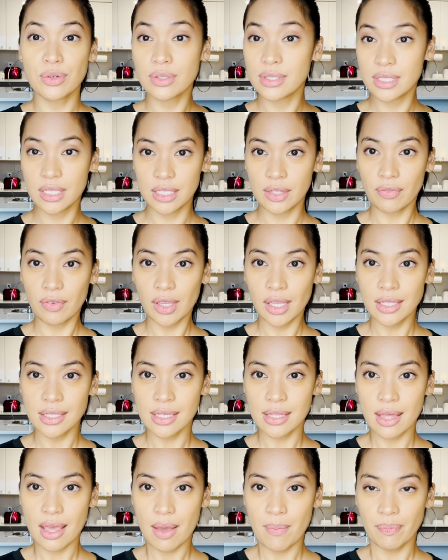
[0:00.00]
significant to
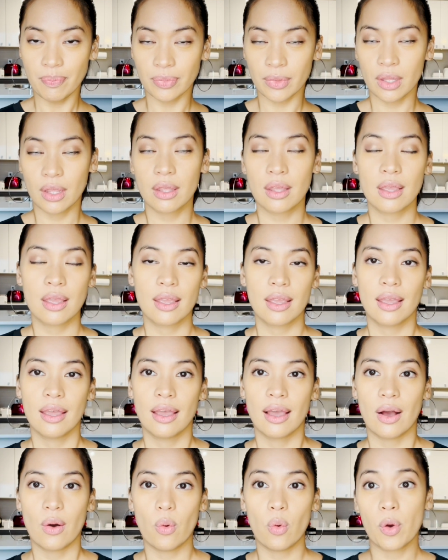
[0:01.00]
them,
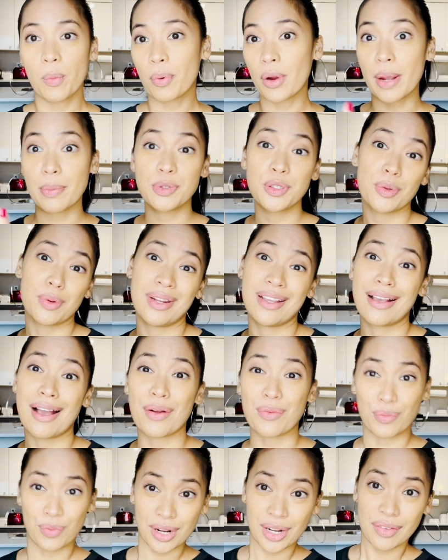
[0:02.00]
or perhaps you already
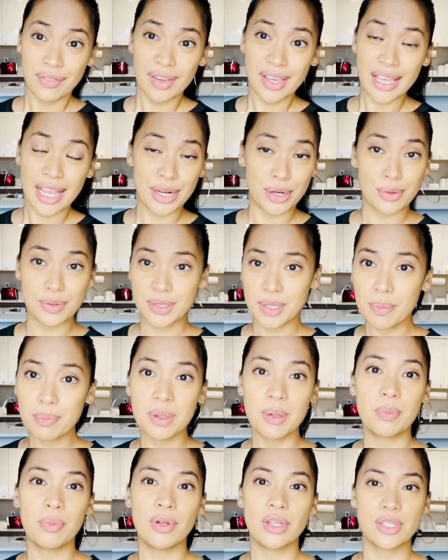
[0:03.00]
got rid of it. I know some
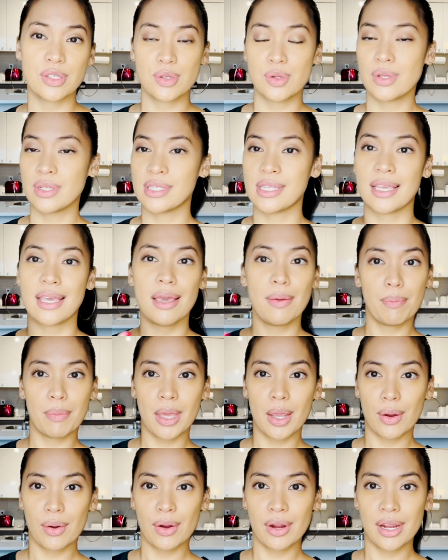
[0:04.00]
people, as soon as they get
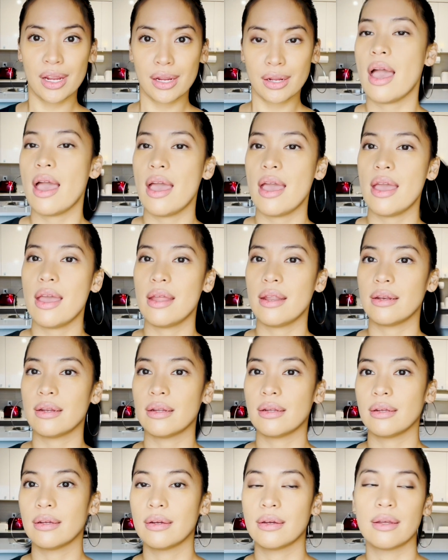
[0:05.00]
married
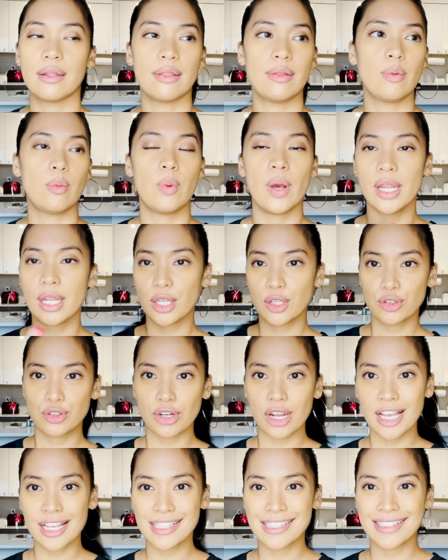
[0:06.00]
and the wedding
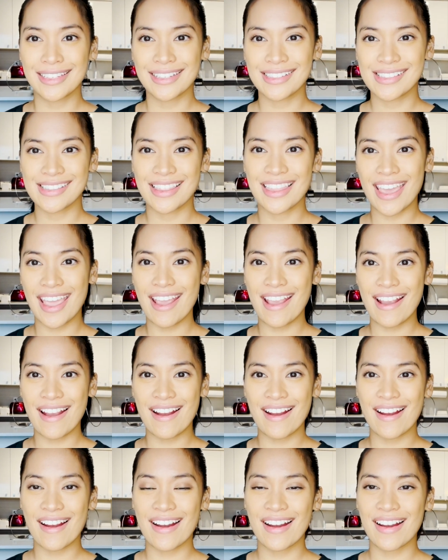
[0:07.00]
dress is
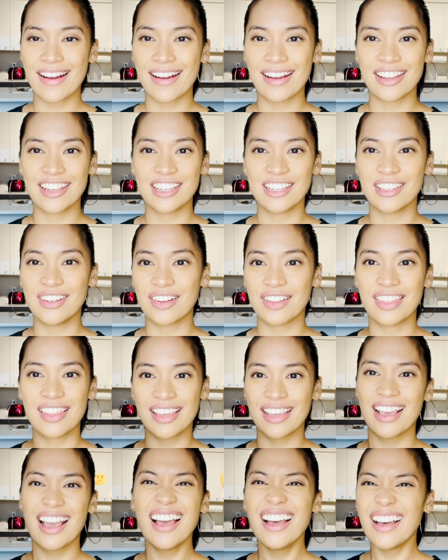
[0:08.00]
there, you're
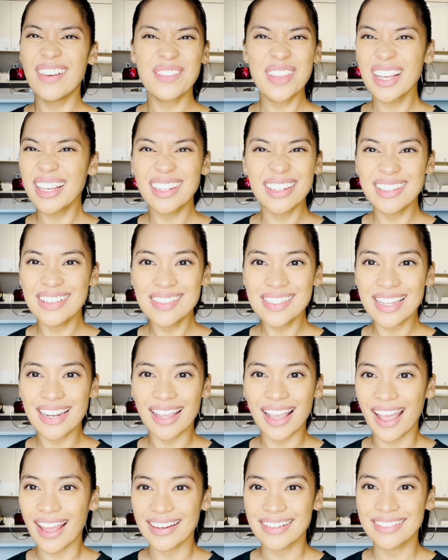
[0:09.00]
thinking, oh, I'm not gonna use it
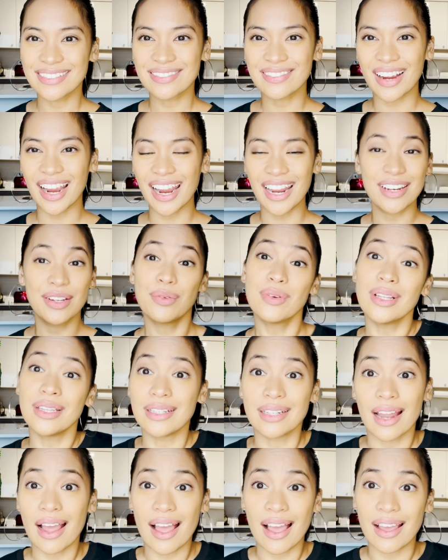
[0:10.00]
again, right? And you're really
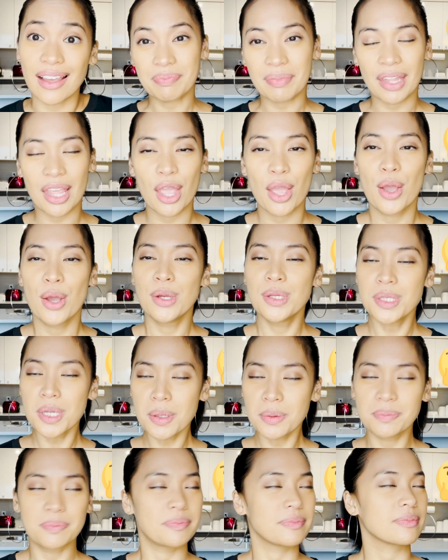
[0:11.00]
not.
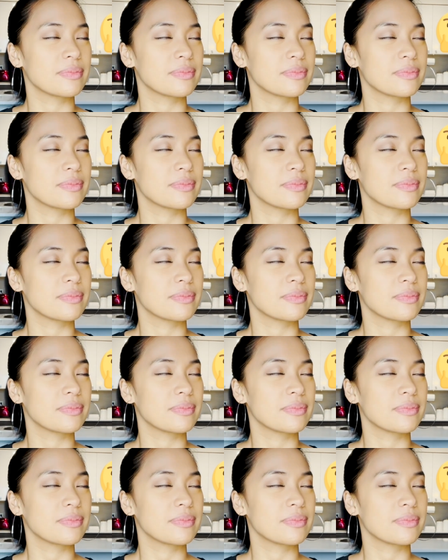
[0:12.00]
So